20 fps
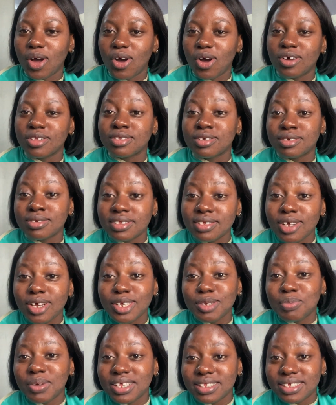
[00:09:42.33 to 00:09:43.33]
Ultra, just
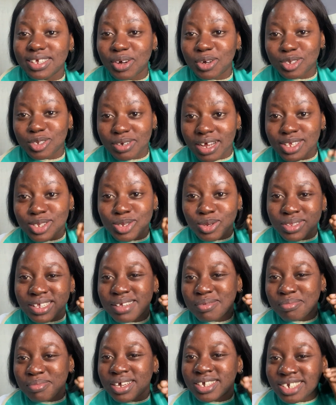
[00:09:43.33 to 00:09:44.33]
spray the
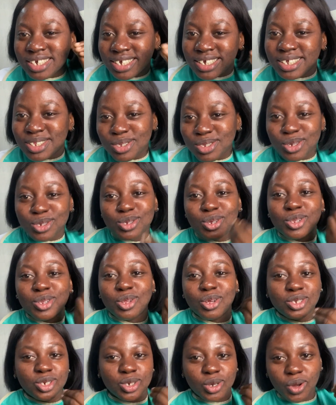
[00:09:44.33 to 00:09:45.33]
ultrasonic machine. Does not
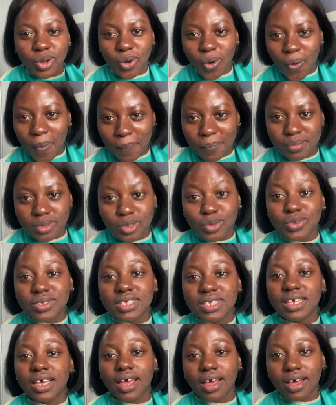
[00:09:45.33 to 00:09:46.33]
touch your gum. You will
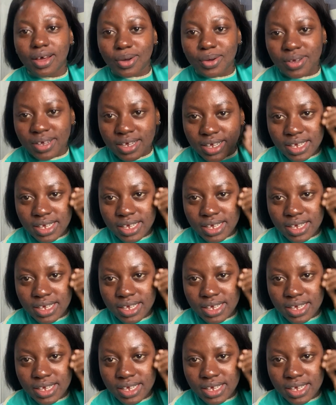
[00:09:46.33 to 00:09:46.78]
see hell.